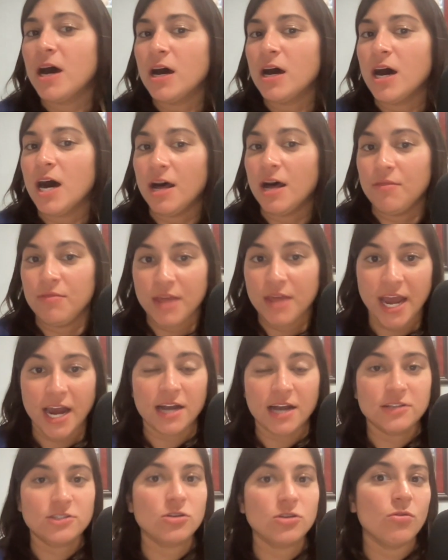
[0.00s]
on
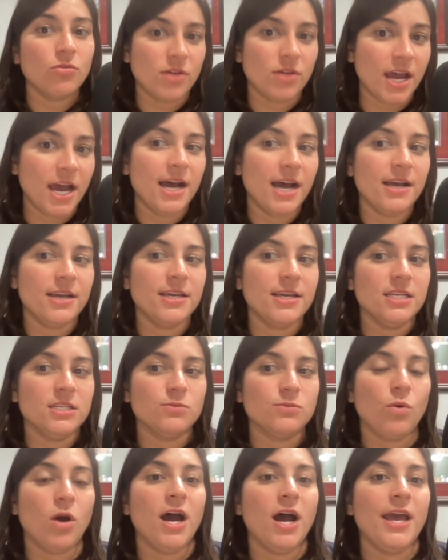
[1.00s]
that. So that
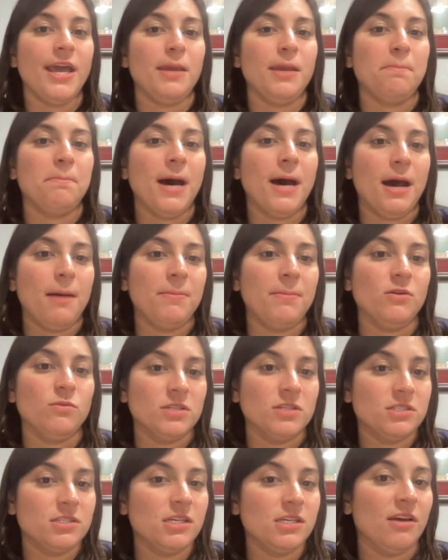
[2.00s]
is why Bobby
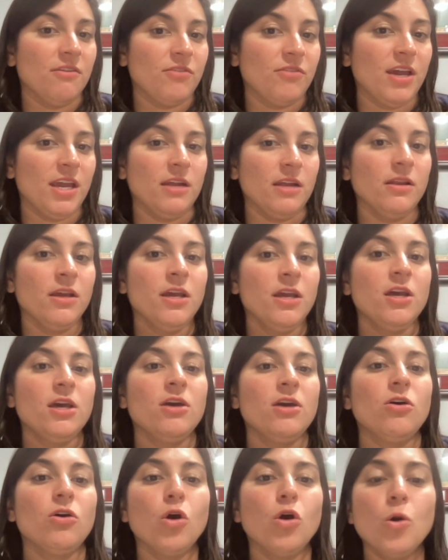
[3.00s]
was DFA'd.
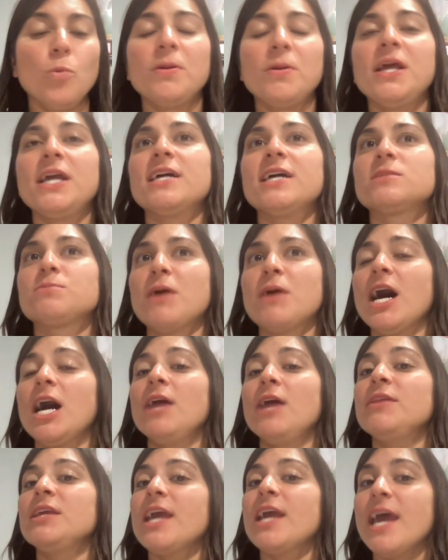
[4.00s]
Opening a spot
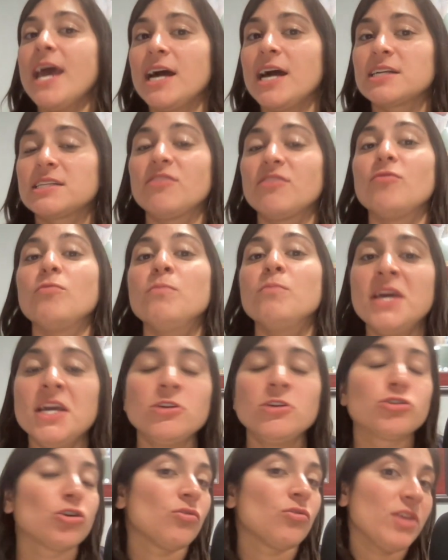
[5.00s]
on the active
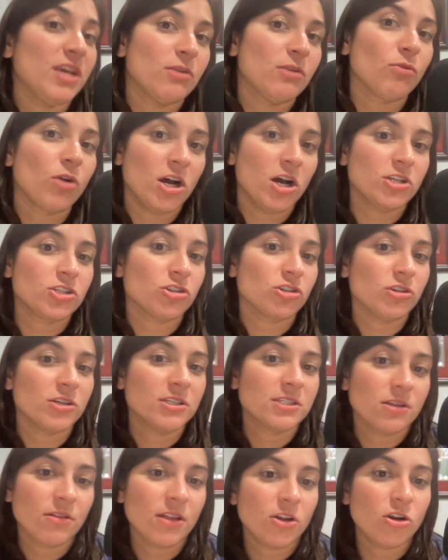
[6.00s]
major league roster
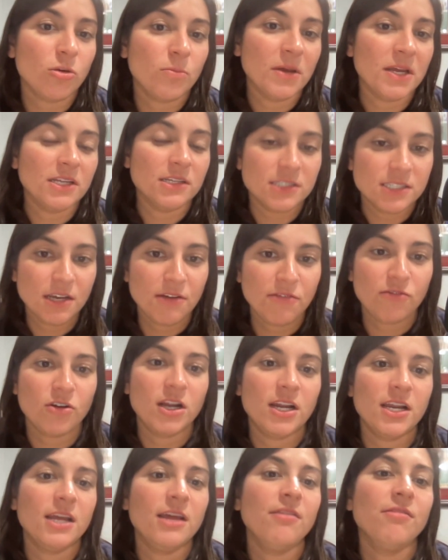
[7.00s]
is a little bit
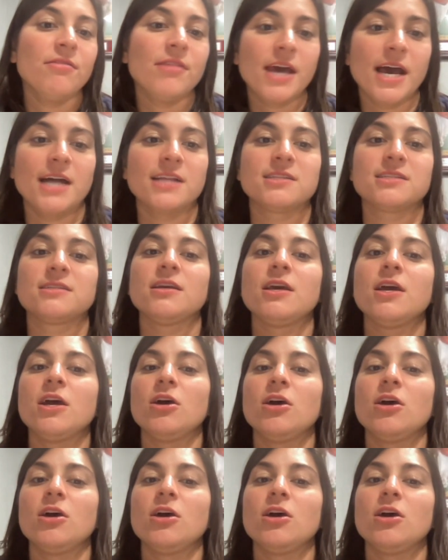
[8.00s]
different, and that's